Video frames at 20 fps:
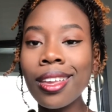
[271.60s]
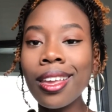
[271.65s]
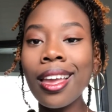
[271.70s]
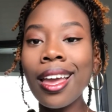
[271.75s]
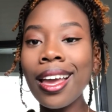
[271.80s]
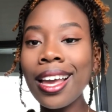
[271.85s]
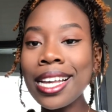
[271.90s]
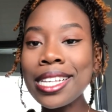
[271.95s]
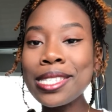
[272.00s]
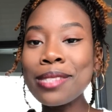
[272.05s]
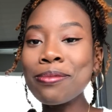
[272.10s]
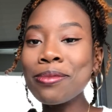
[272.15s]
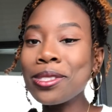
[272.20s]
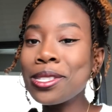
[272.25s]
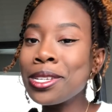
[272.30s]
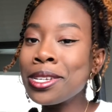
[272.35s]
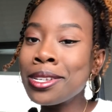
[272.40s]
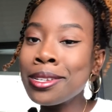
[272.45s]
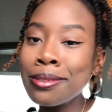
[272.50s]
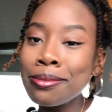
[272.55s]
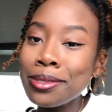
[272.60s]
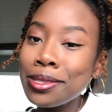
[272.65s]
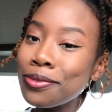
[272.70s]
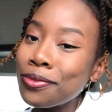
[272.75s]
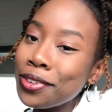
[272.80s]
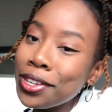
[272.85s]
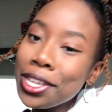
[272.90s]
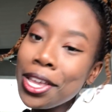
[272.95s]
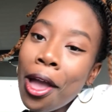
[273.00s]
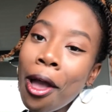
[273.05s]
I got some tips for
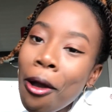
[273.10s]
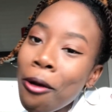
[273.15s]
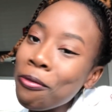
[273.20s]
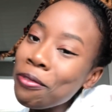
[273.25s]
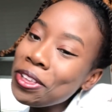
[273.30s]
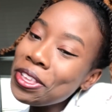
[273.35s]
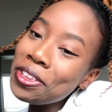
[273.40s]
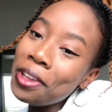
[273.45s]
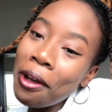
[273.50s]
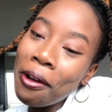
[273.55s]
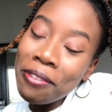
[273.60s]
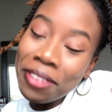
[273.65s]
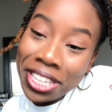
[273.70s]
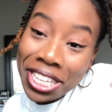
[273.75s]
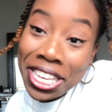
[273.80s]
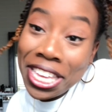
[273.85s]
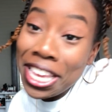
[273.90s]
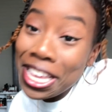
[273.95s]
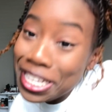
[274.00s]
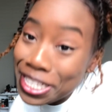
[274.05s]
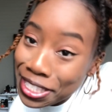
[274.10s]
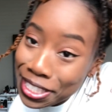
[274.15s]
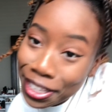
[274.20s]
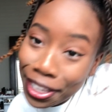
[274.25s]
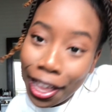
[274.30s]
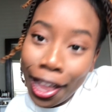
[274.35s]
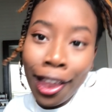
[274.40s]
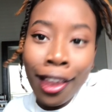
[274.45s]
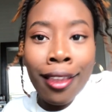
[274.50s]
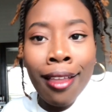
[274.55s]
y'all when y'all get to
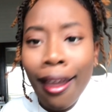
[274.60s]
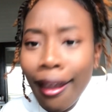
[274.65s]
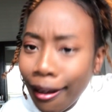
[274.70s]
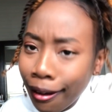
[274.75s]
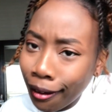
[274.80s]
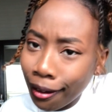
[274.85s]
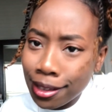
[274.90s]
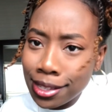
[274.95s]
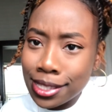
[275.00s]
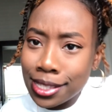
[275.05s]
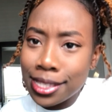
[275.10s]
class.